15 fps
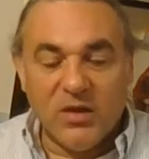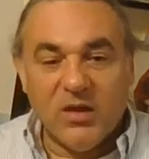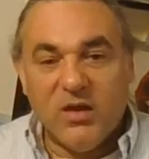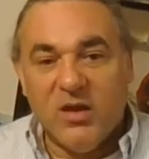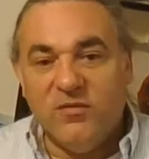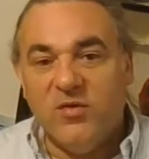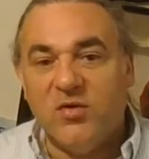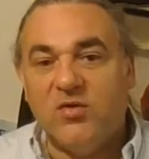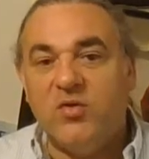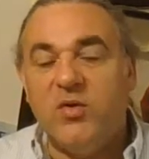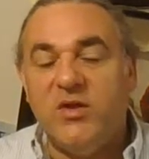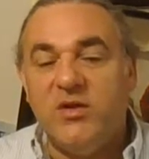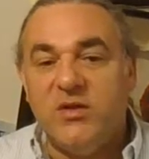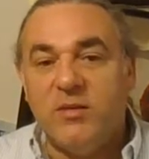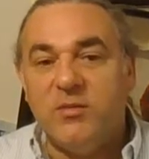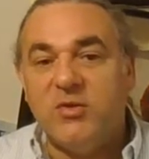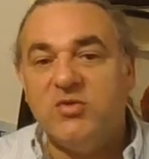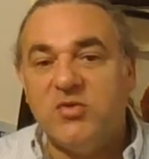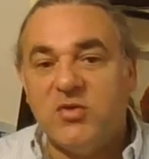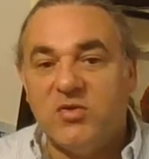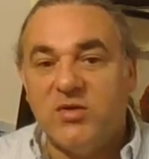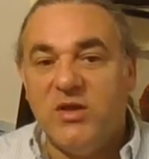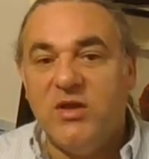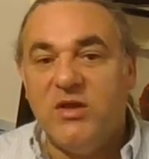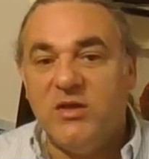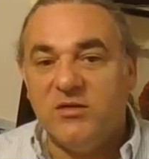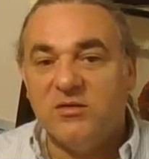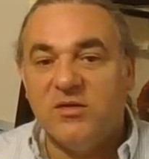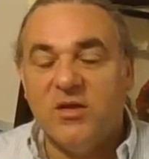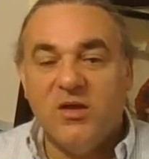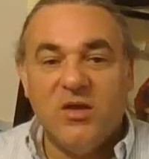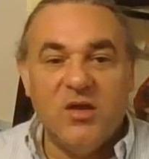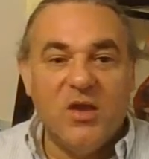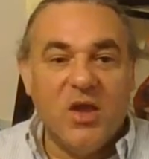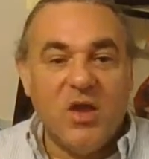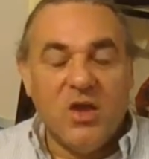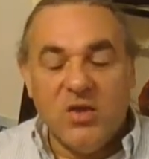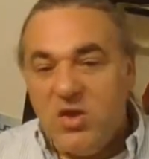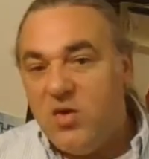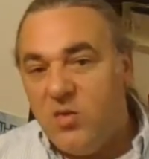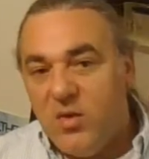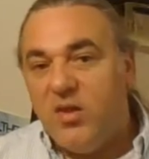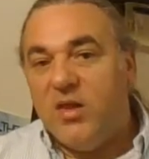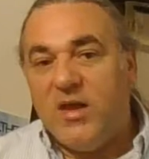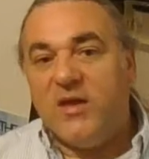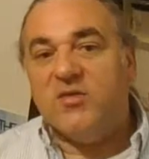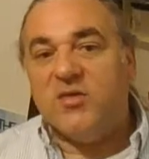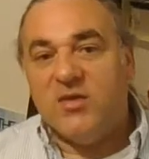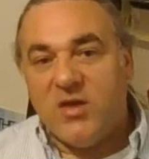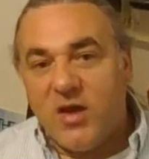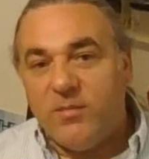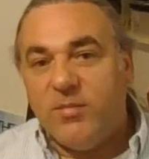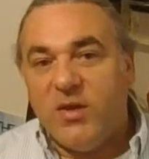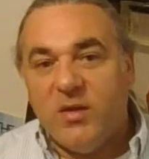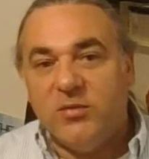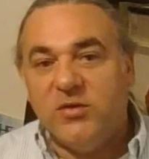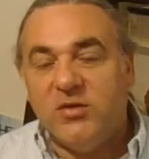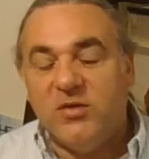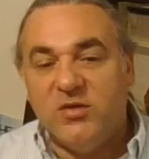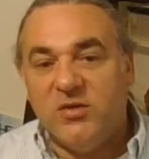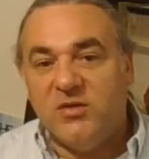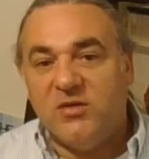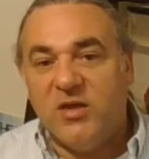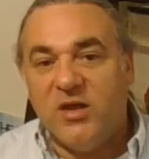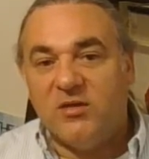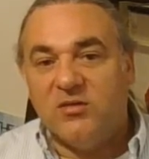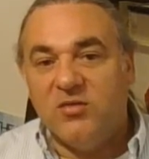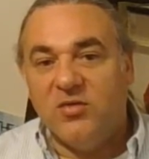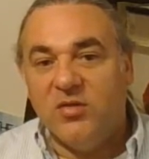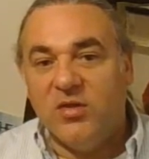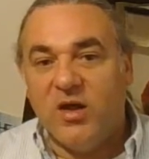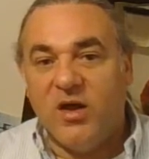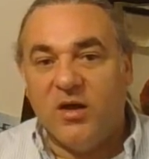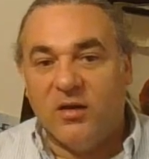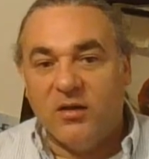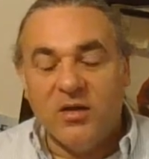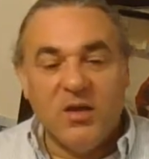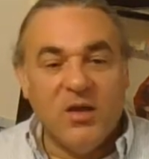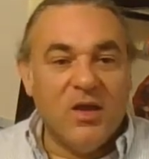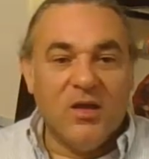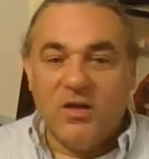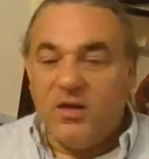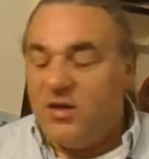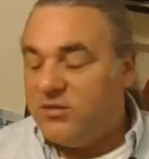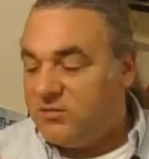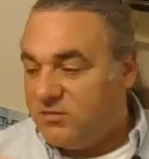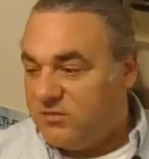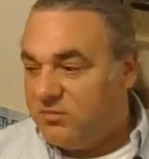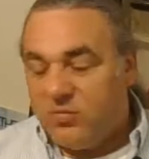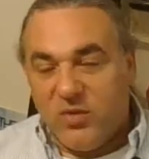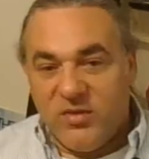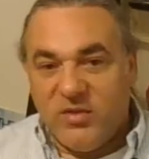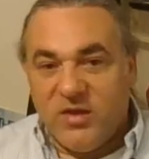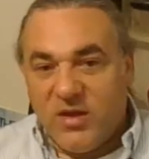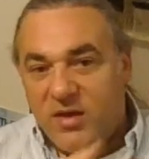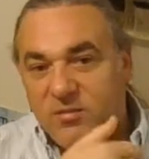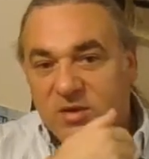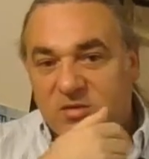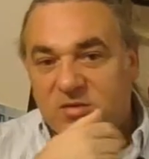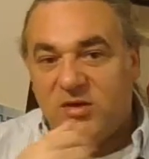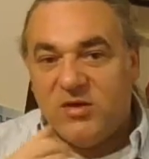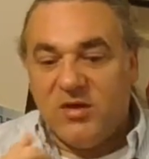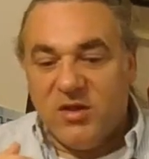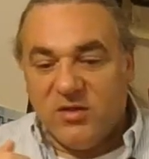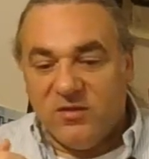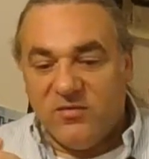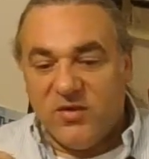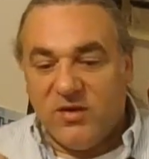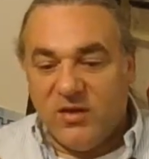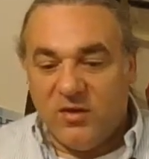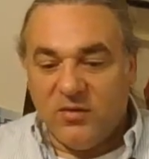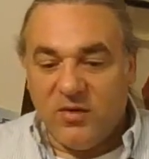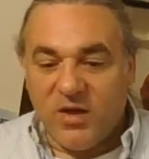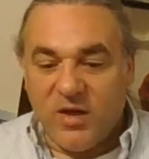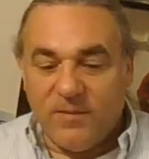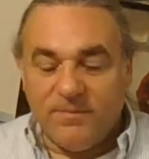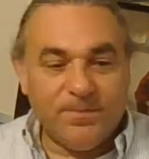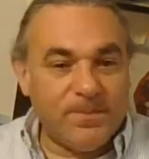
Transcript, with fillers: If you're doing damage to your knees, you will actually not be able to do the stance too long. It's one thing I mentioned in the other video. Uh,